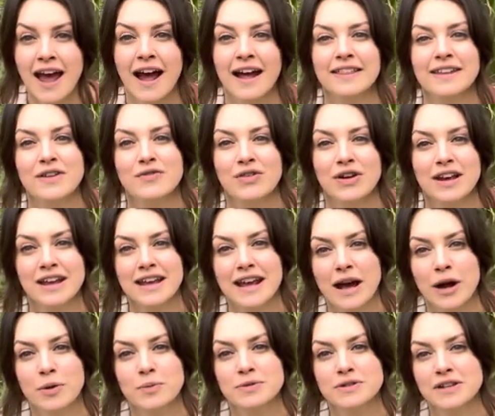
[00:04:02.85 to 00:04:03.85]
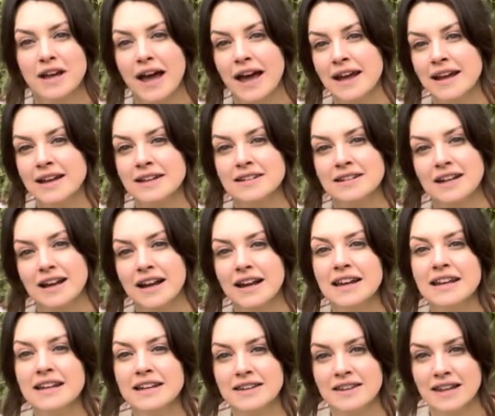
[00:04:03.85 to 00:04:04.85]
And they really help to aid
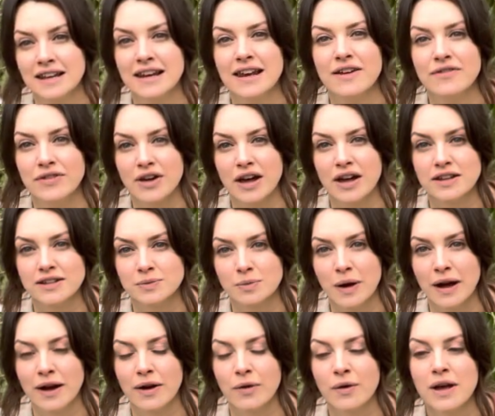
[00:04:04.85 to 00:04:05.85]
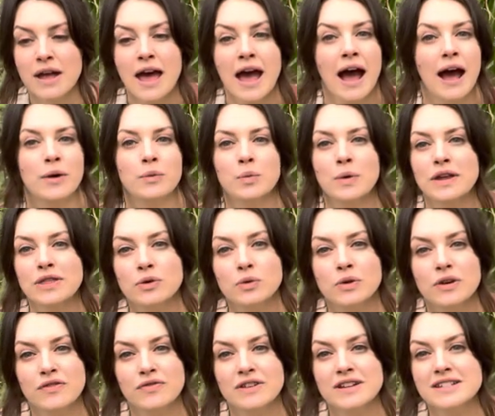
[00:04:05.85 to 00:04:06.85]
clean the liver as well. And with
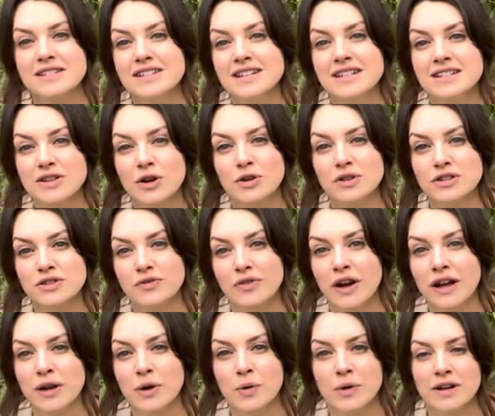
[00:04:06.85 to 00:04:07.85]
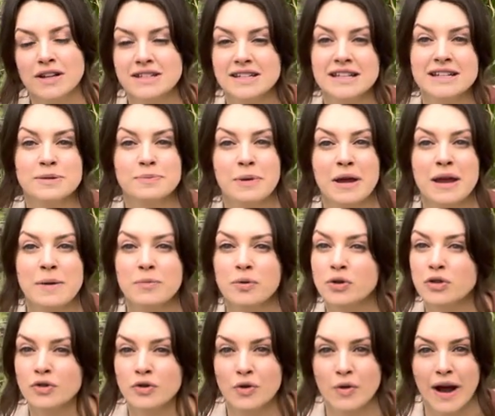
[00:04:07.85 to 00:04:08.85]
all of these detoxifying qualities,
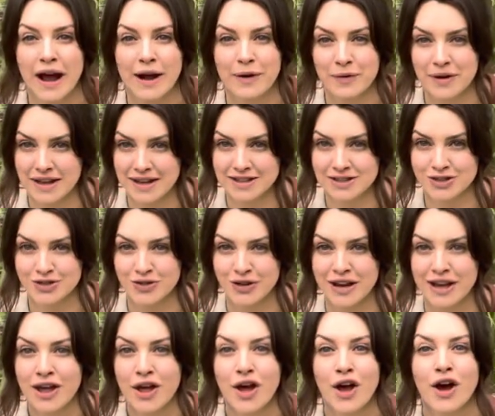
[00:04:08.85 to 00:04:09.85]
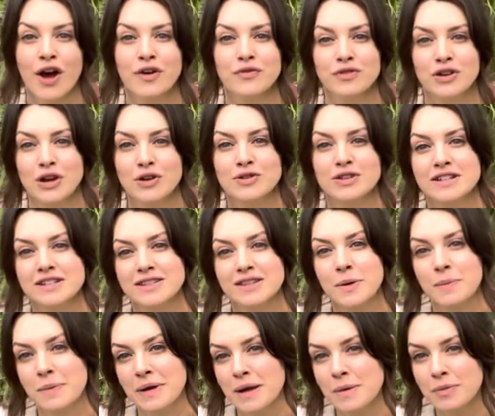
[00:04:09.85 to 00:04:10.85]
people throughout history have noticed
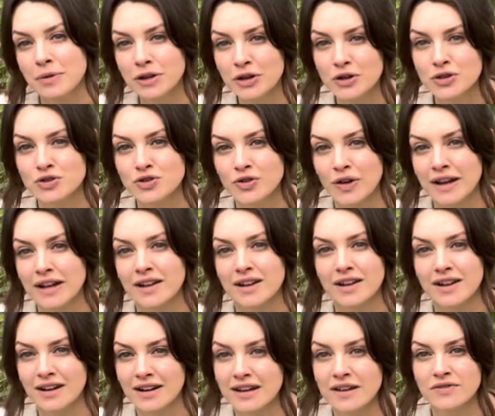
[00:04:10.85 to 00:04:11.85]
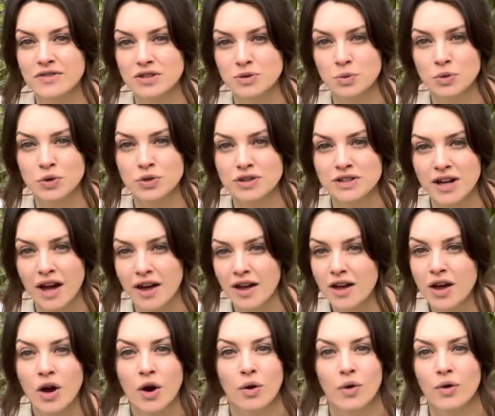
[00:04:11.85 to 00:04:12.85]
that people who drink cleavers water
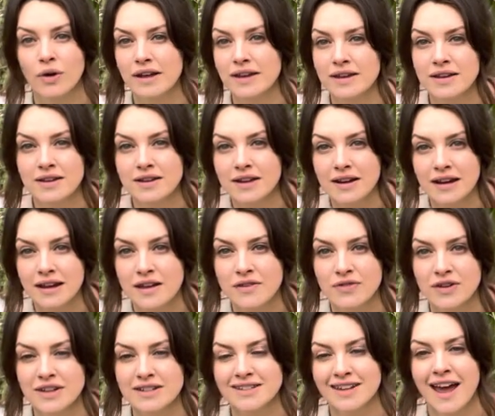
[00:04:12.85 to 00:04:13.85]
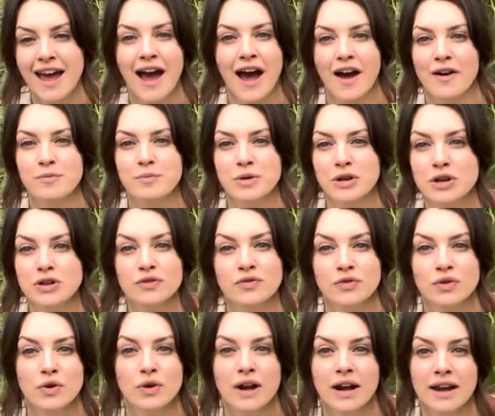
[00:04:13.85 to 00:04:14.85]
or eat cleavers have
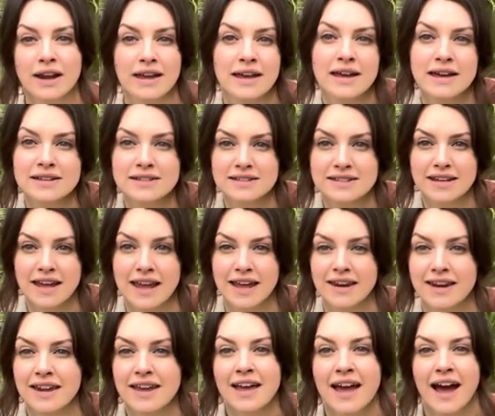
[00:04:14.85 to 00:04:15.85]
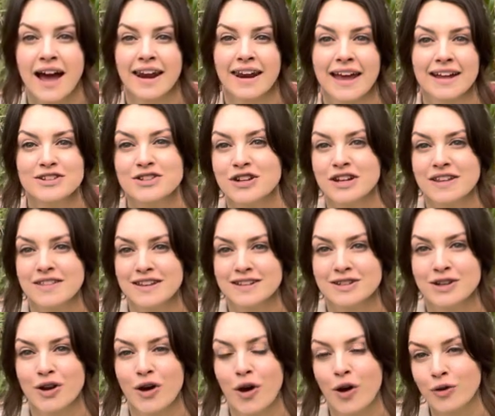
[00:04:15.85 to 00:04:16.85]
beautiful, clear skin. And actually there's
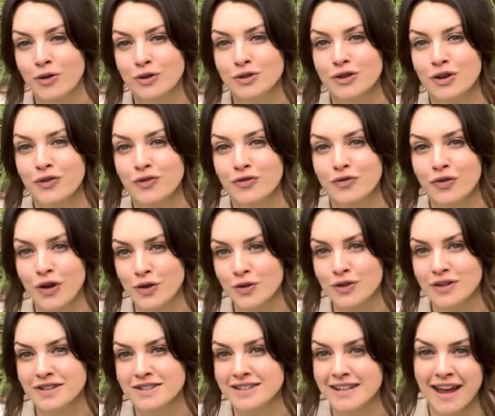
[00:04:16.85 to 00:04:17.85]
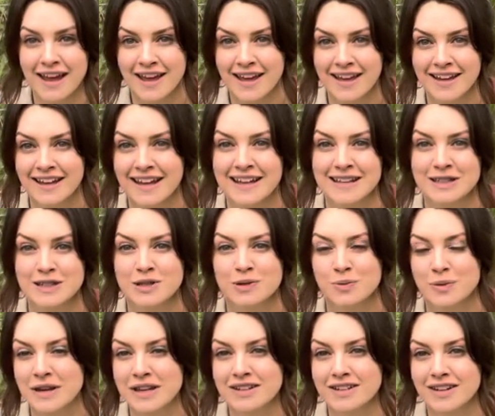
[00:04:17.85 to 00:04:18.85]
an old folk saying in
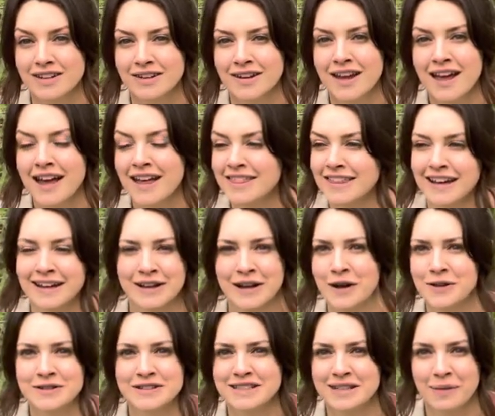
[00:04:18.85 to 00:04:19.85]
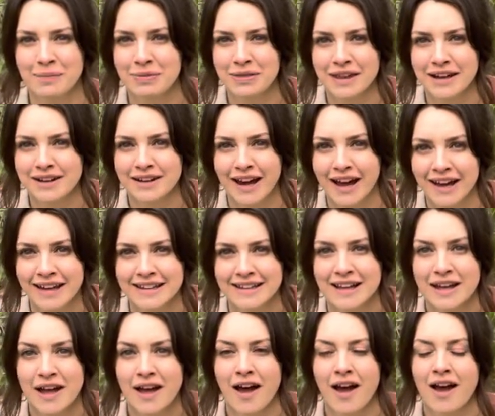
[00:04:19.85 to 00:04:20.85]
Sweden that goes something like,
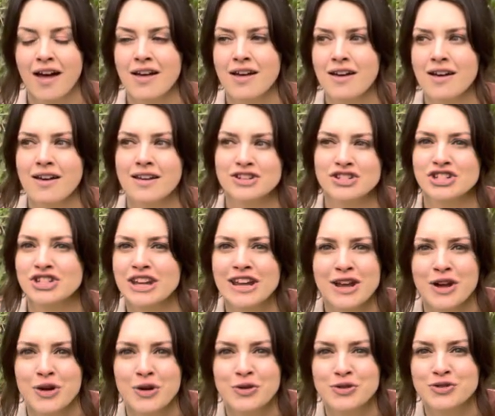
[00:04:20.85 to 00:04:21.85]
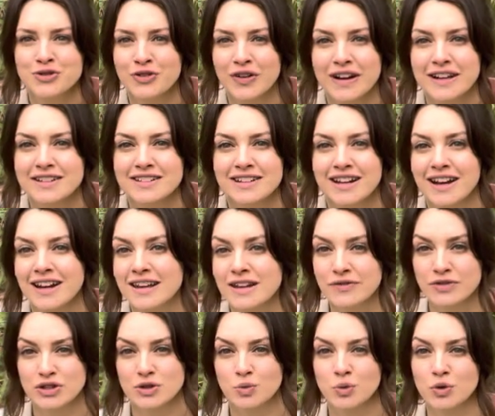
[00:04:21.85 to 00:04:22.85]
"She who drinks
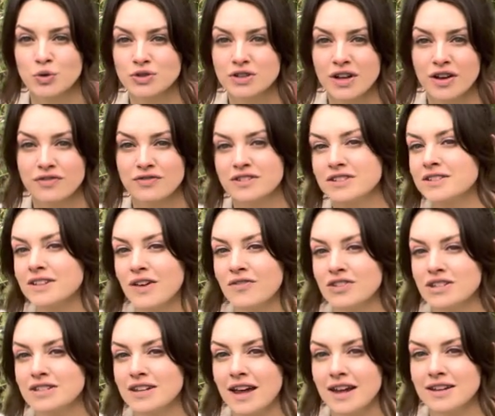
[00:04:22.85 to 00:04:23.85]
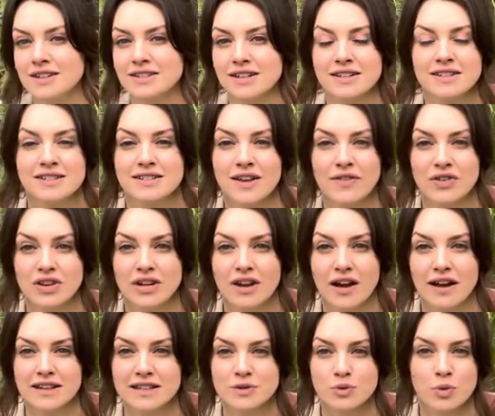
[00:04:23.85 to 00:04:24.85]
cleavers water for 7 days and 7
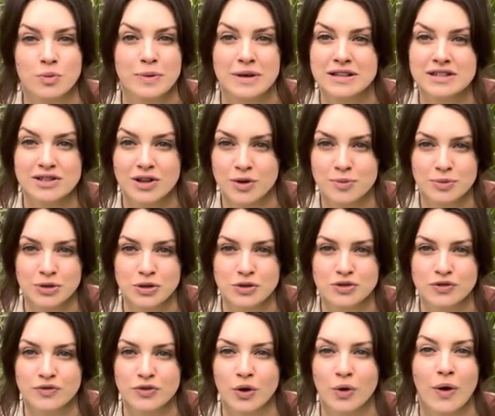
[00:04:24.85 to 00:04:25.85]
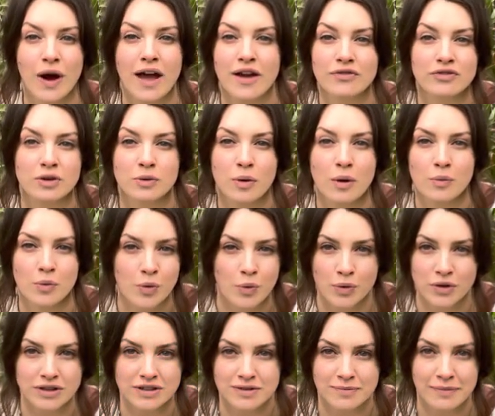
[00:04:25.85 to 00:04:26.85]
nights will be so beautiful, everyone will
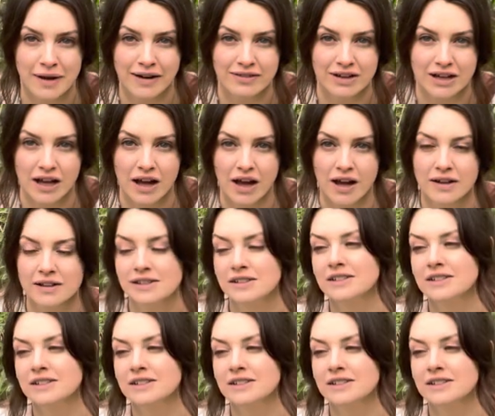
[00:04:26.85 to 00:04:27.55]
want to marry her."